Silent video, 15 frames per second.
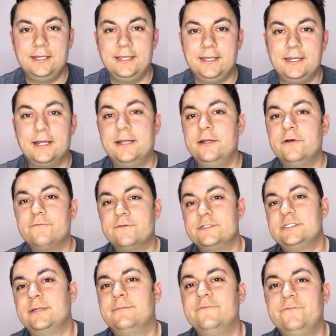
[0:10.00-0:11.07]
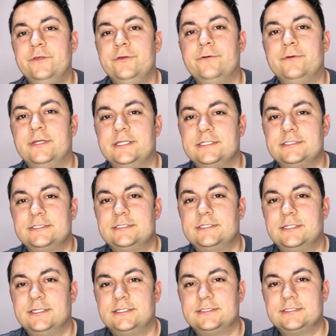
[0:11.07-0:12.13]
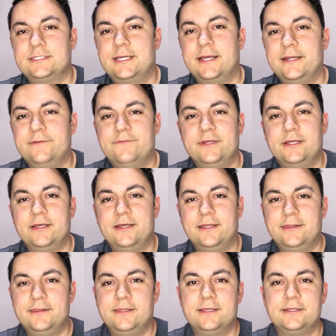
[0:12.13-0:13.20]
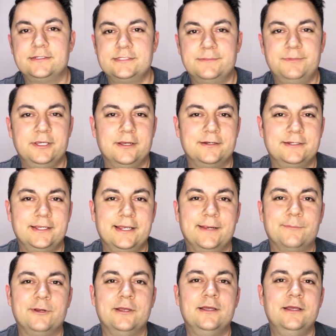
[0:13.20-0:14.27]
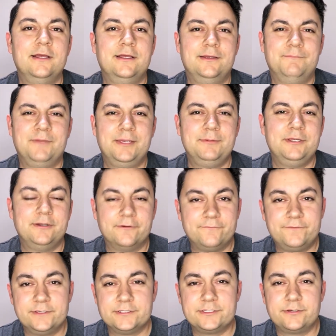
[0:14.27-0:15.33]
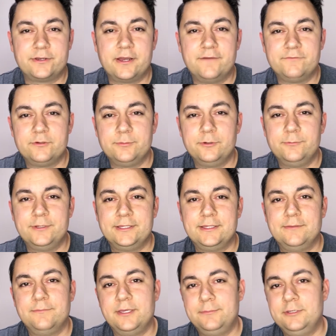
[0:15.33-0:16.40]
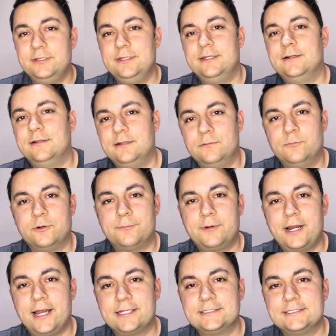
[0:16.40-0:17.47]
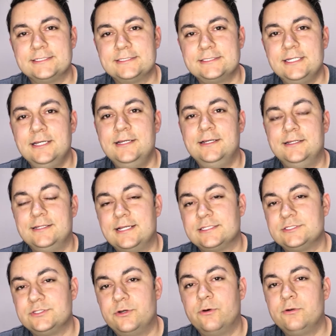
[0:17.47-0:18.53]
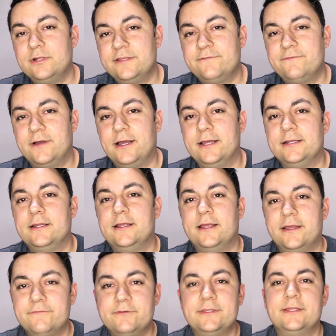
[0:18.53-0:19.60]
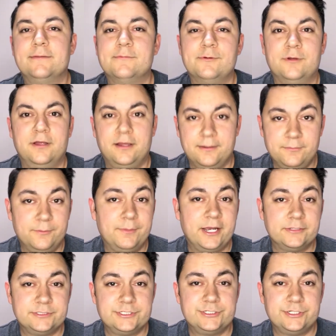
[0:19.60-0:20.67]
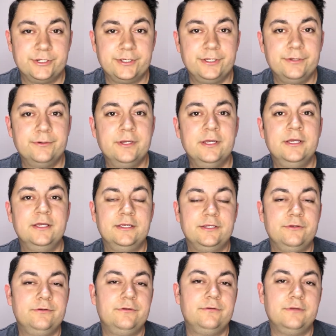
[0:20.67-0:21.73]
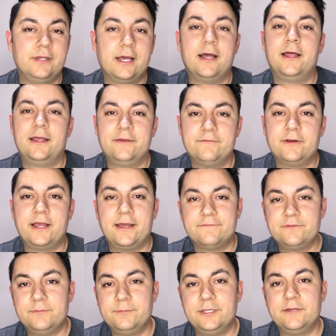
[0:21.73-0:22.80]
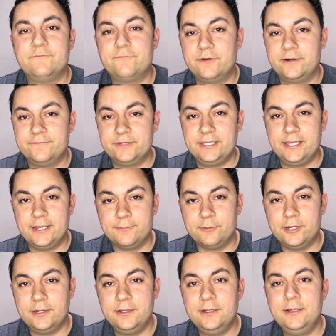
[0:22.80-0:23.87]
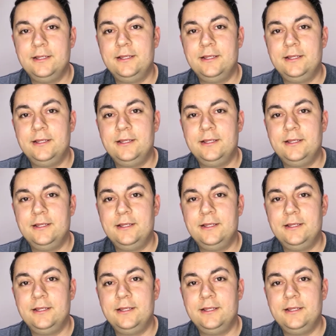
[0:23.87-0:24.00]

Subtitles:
And I know for some of you it's kind of a thing to be on camera. Maybe you don't feel so comfortable with it. Maybe you need a little more practice, and that's totally fine. Everything I'm about to show you, you do not ever have to be in front of a camera,